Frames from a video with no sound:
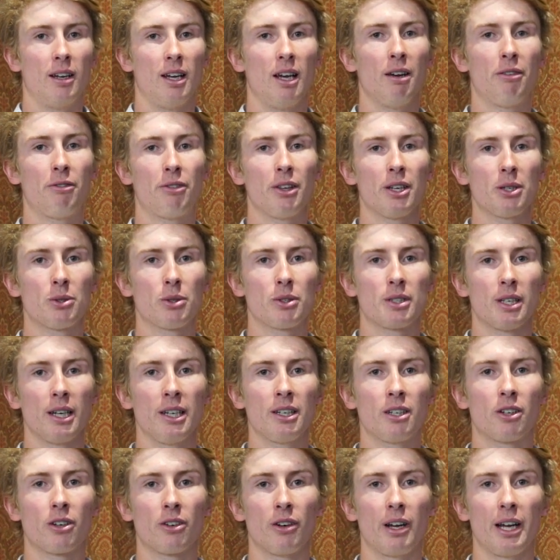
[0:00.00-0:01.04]
If this was
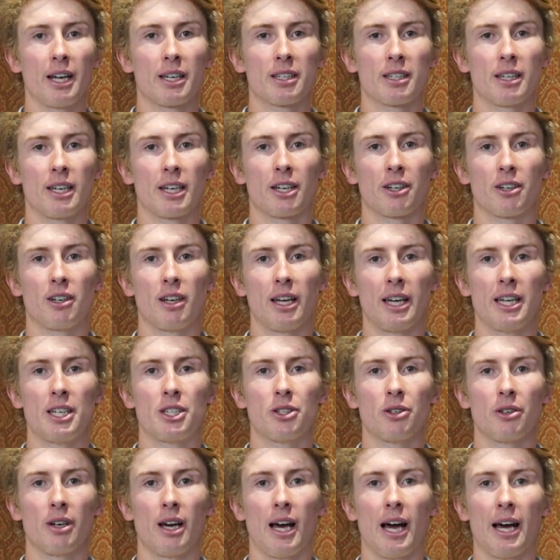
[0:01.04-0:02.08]
incorrect, it could lead
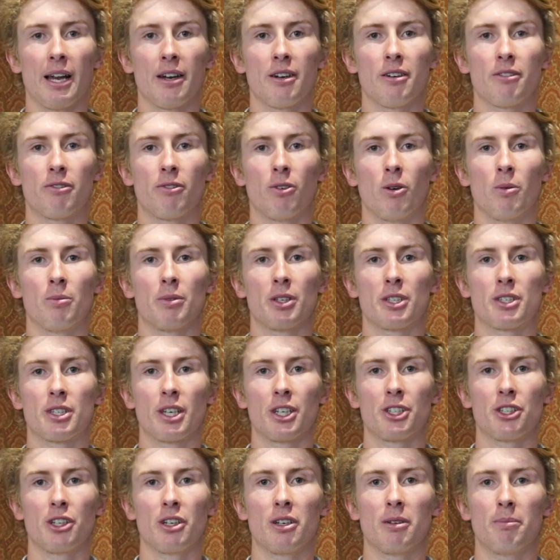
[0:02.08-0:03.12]
to an uninformed
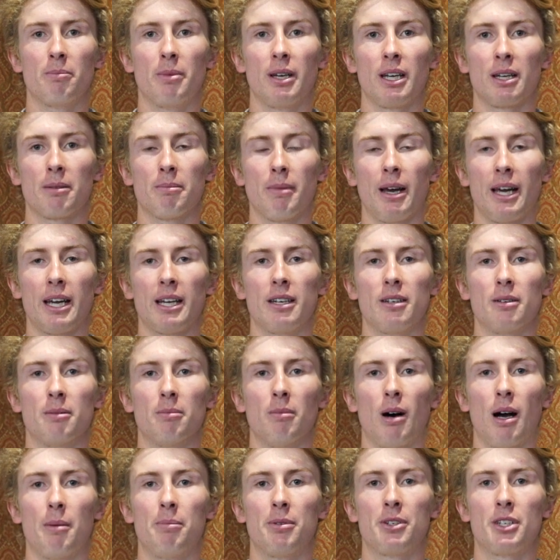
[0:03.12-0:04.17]
decision being made
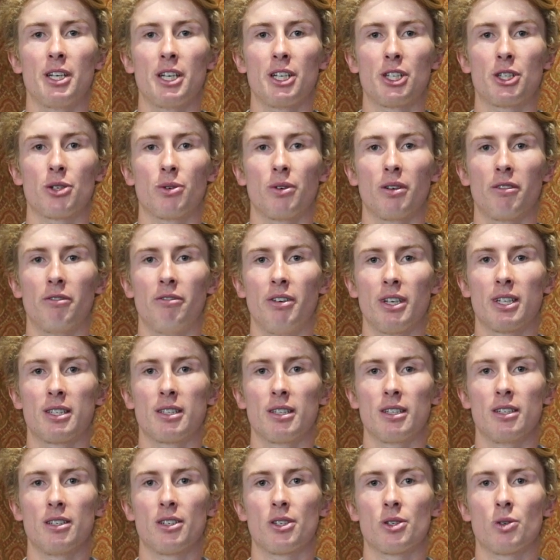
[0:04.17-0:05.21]
by potential
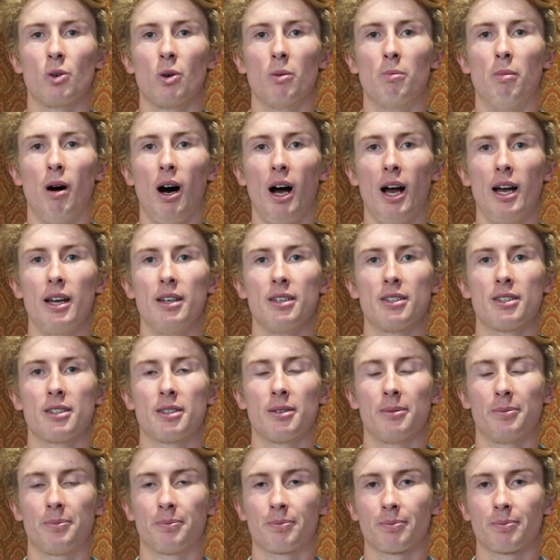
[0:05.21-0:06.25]
investors or buyers.